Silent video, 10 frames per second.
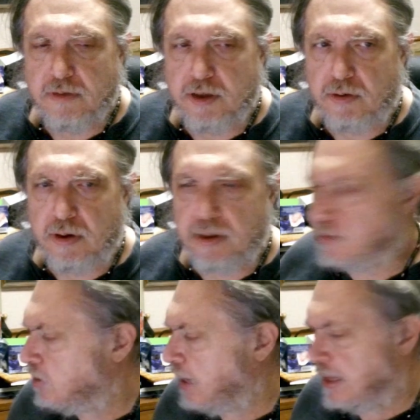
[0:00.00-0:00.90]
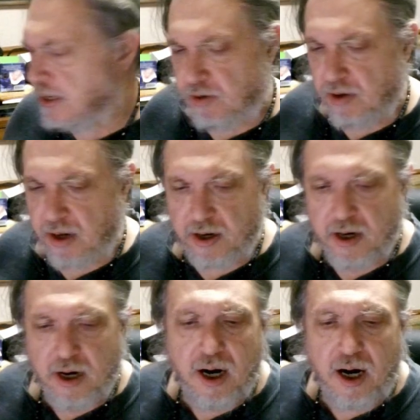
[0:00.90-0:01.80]
think it's roll under.
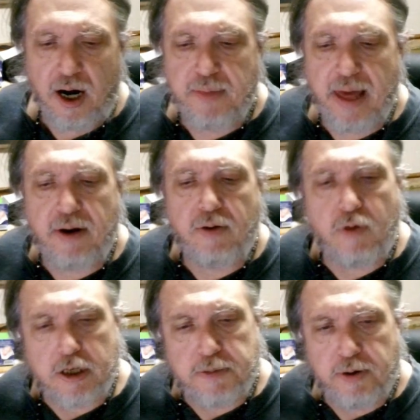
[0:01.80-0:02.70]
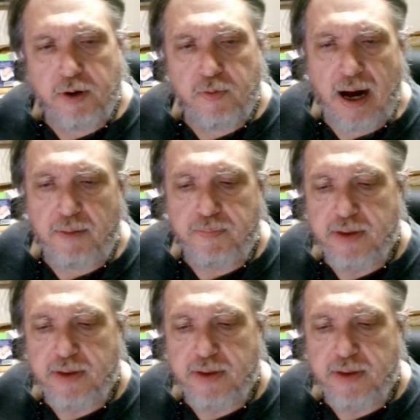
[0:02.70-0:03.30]
And it works pretty well.